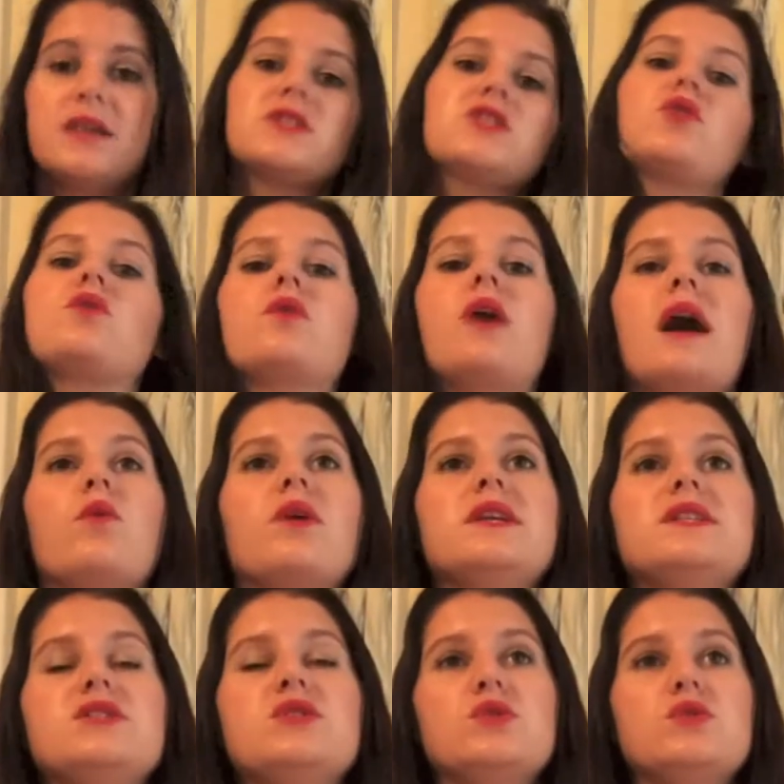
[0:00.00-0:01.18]
So I wanted
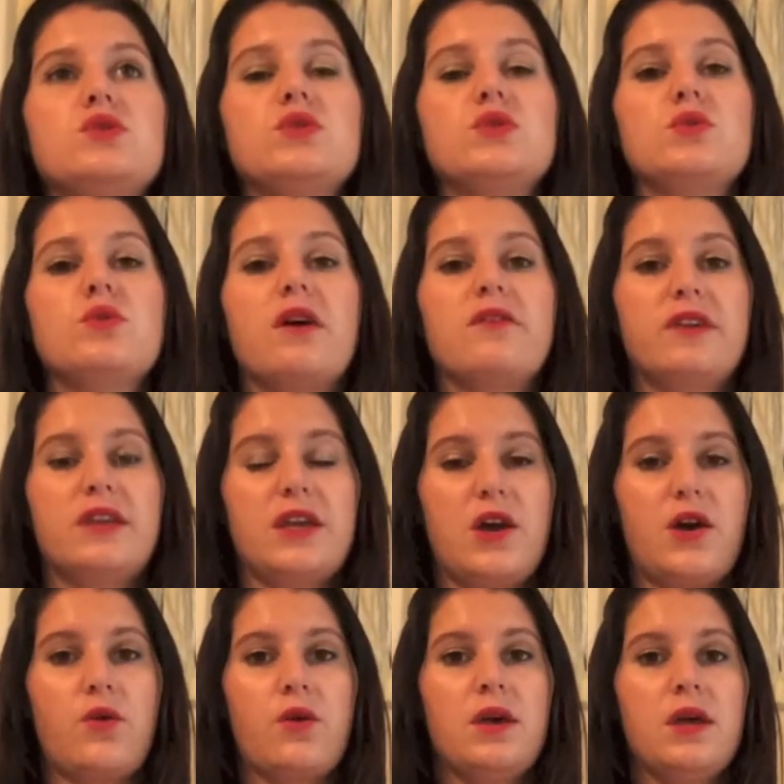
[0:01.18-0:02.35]
to do a
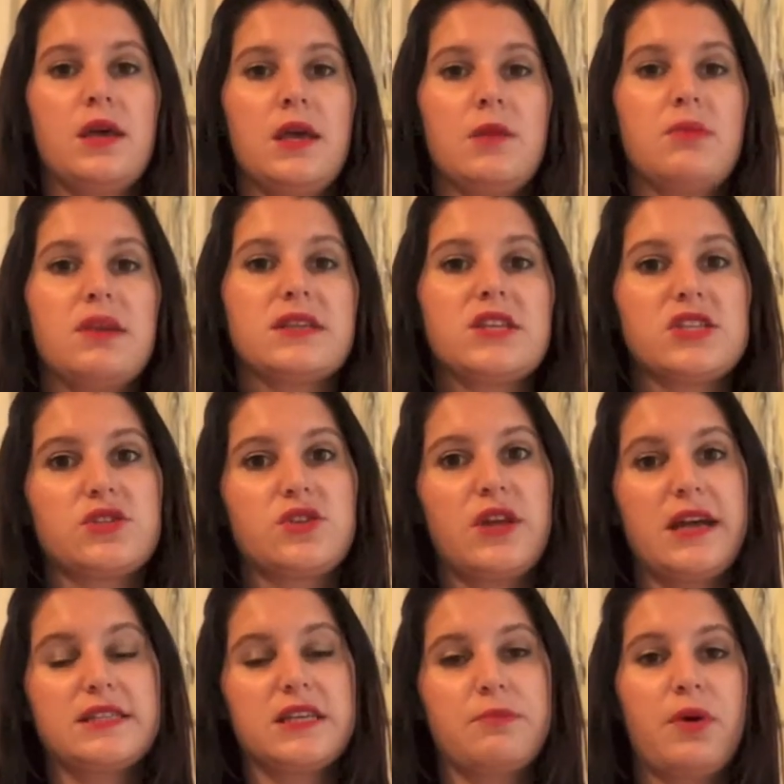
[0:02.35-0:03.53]
video because yesterday
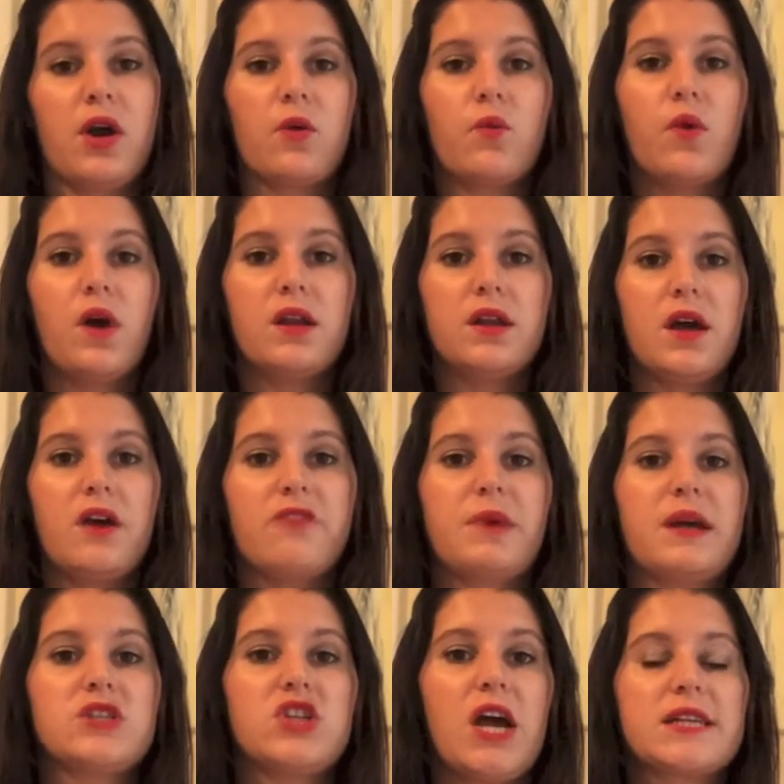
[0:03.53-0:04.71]
I did part one of
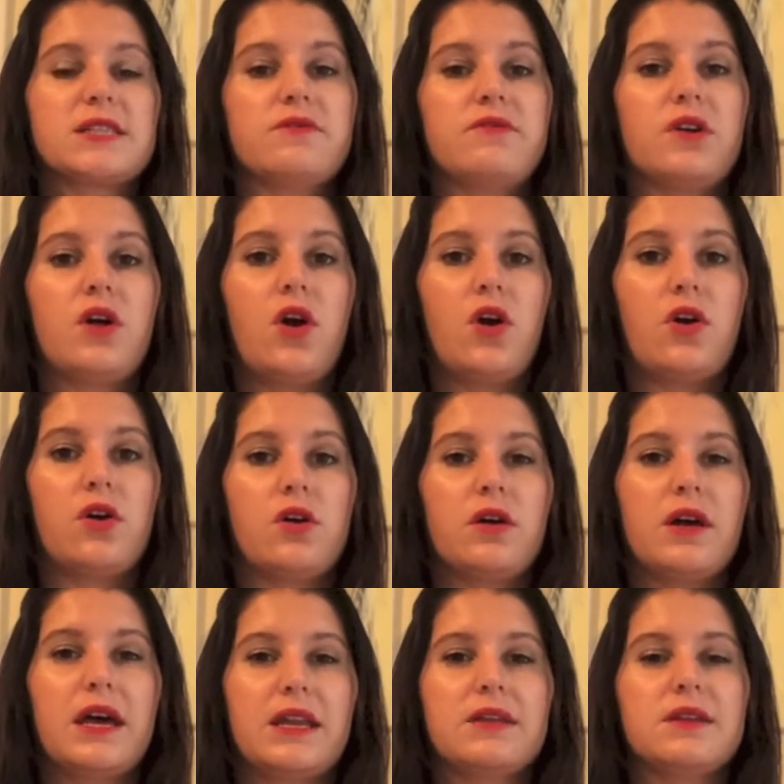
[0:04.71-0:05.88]
my Jacksonville haul
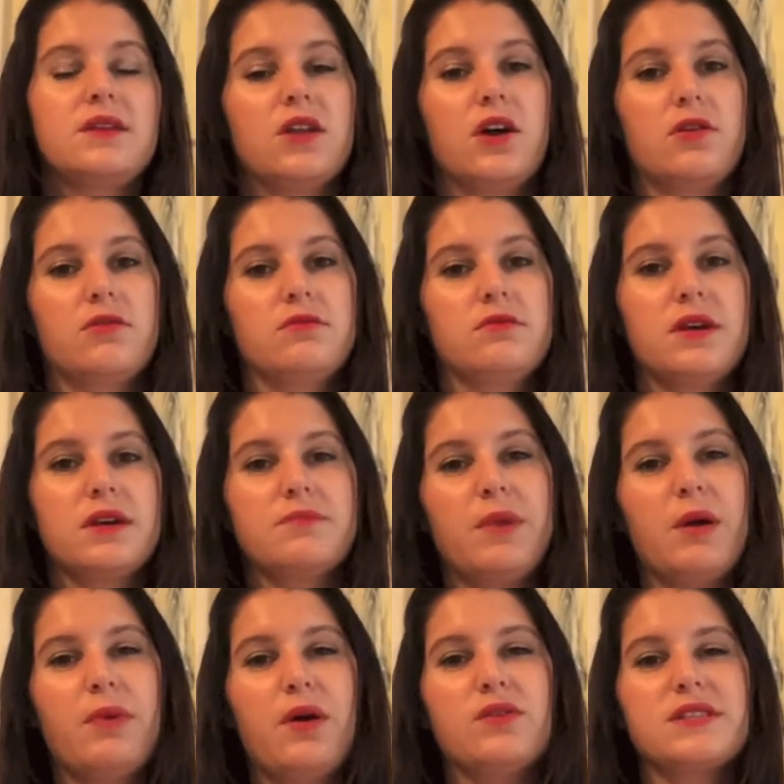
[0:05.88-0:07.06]
and
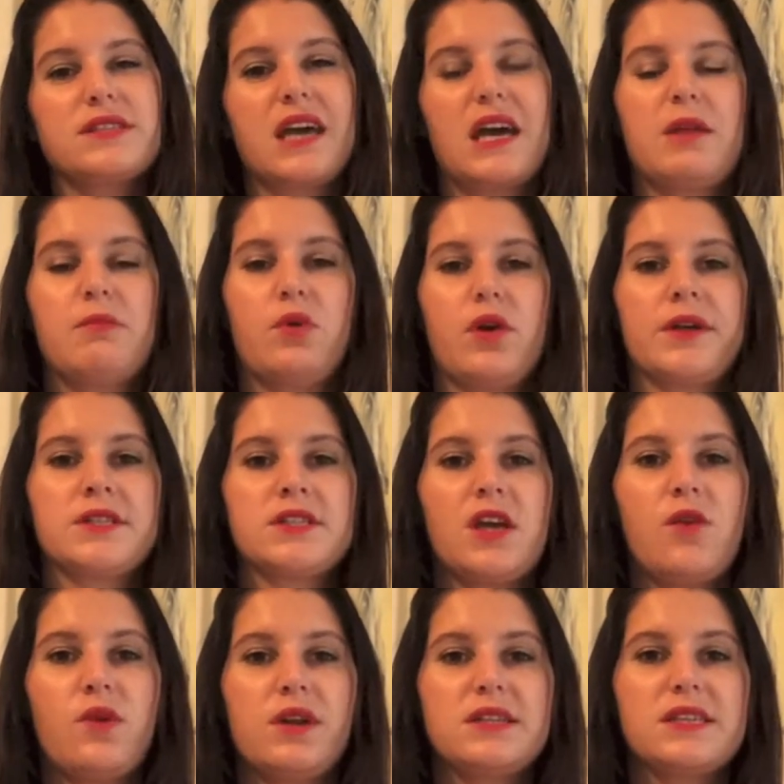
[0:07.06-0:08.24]
a post is kind of boring. So I
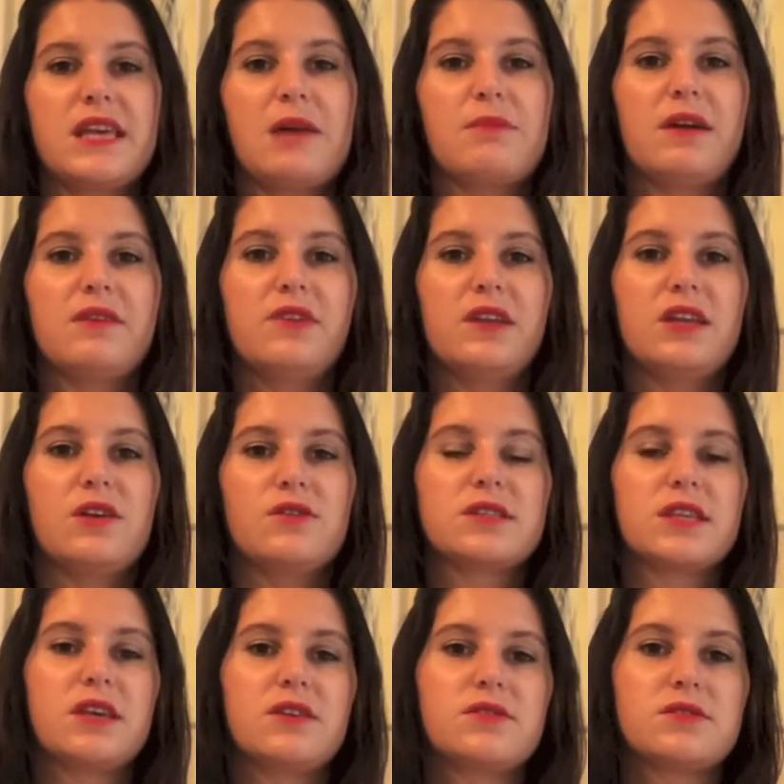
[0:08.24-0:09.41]
wanted to get my video
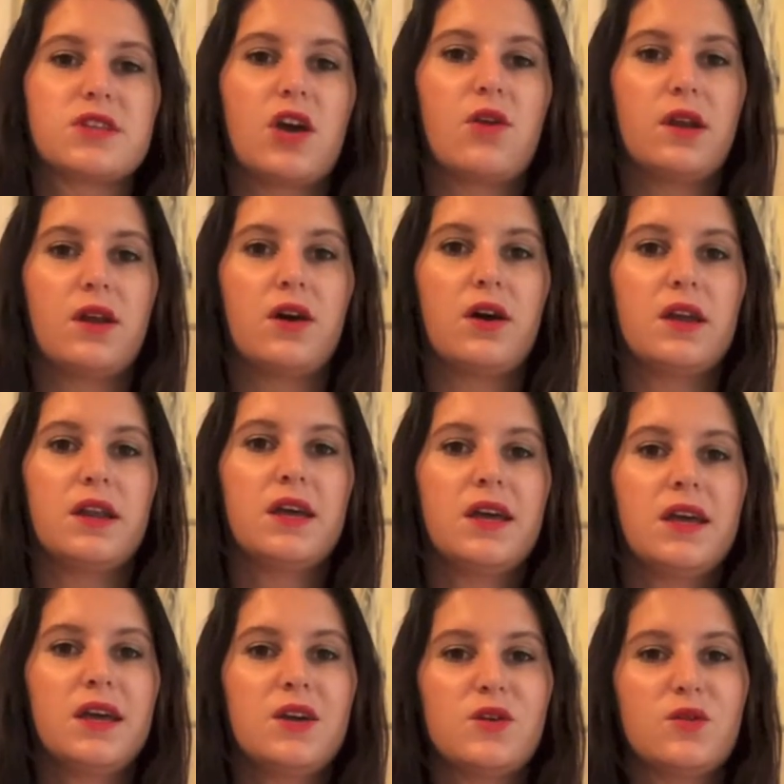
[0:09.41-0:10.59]
skills going on,
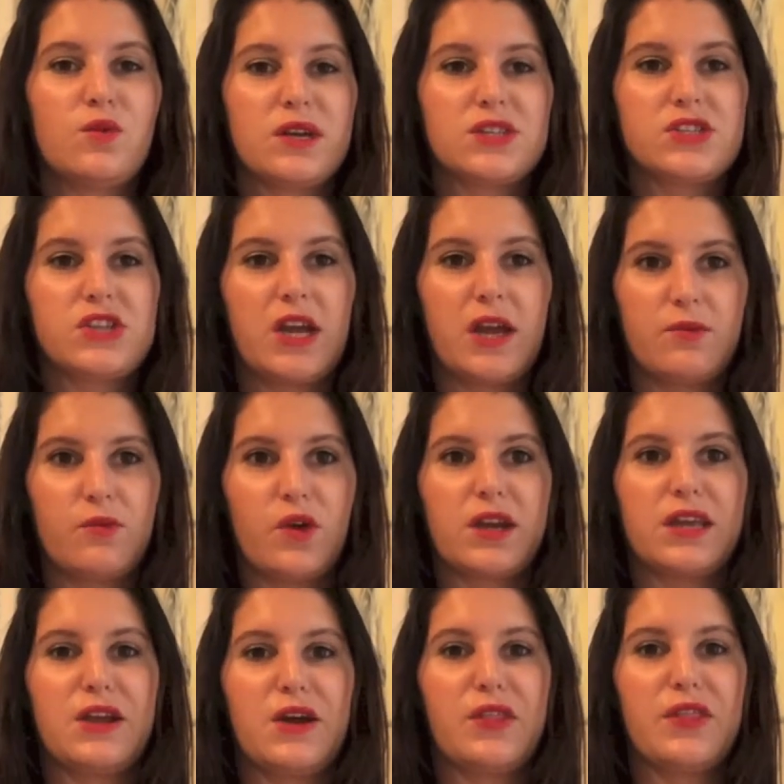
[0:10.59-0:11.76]
which I'm
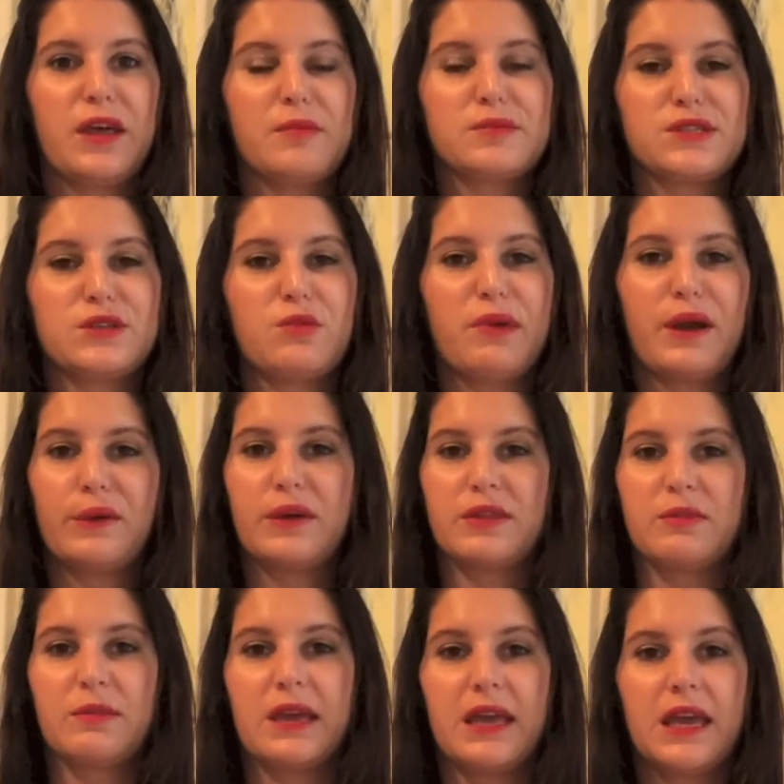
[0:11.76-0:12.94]
working on them, so bear
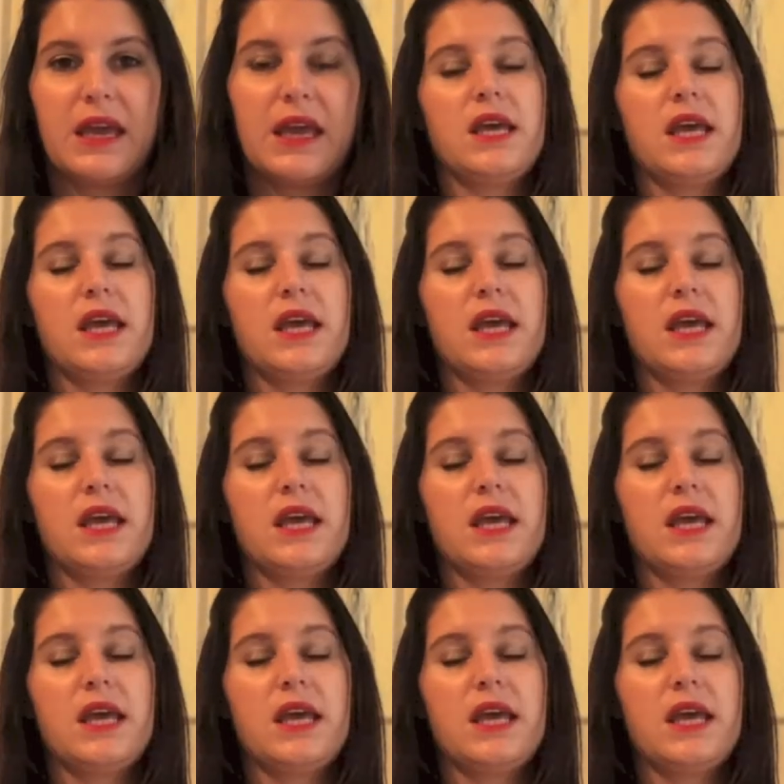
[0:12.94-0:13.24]
with me.